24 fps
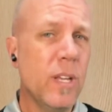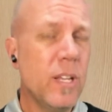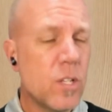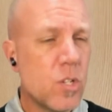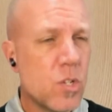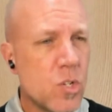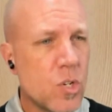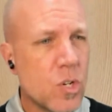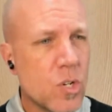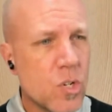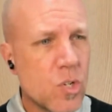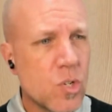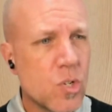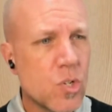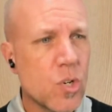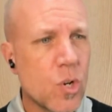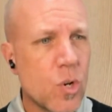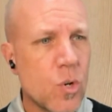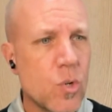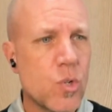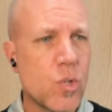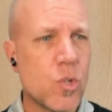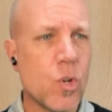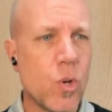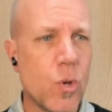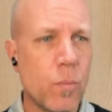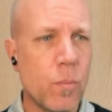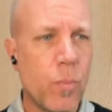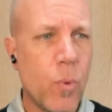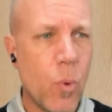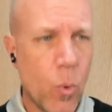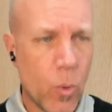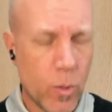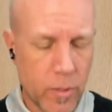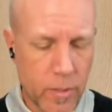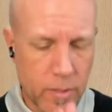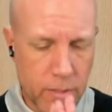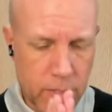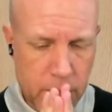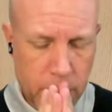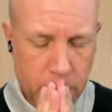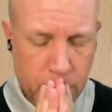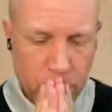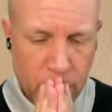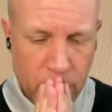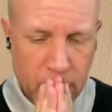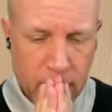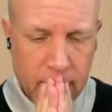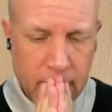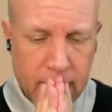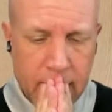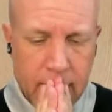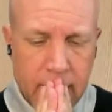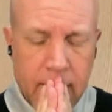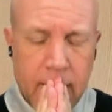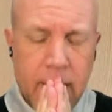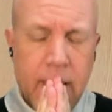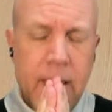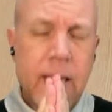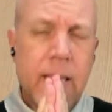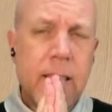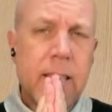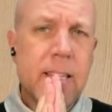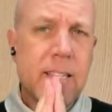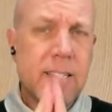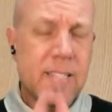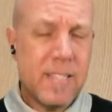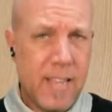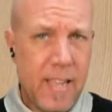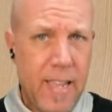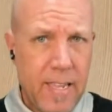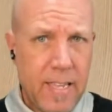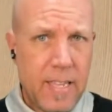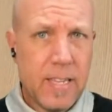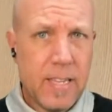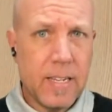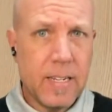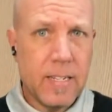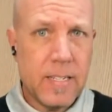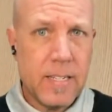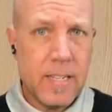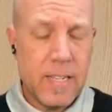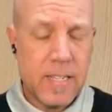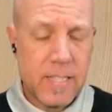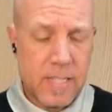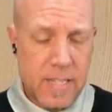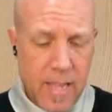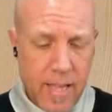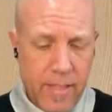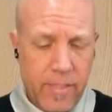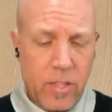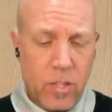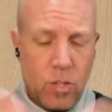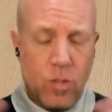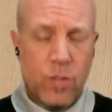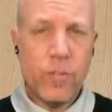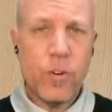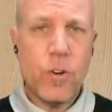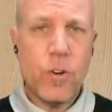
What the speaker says: It's just so, so important. The second is, now that you've